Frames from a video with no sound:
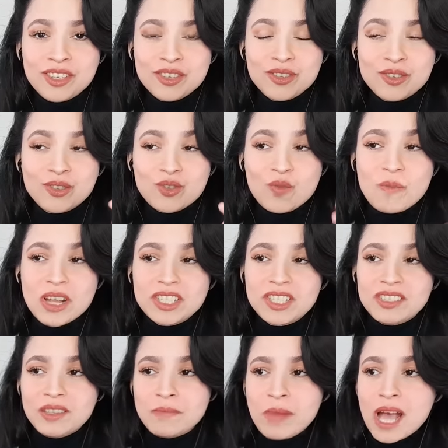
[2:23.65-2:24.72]
so much
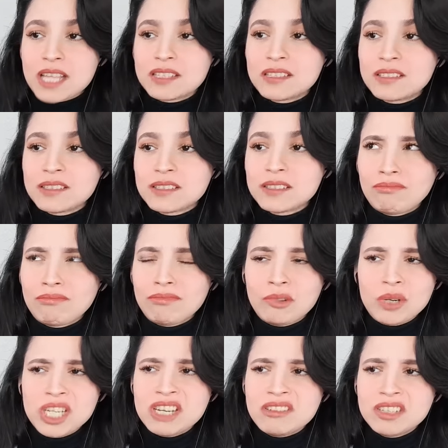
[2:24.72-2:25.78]
in the past
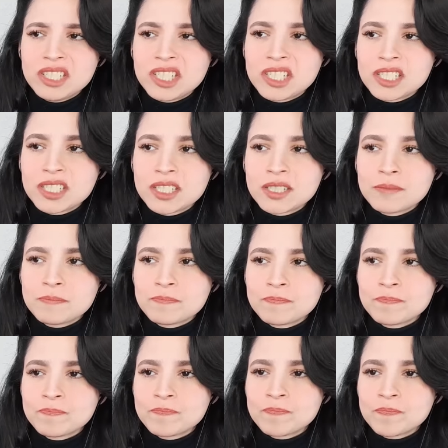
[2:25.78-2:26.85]
3 years.
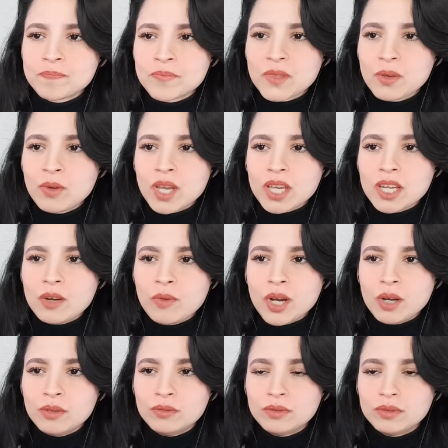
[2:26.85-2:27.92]
Okay, here we go.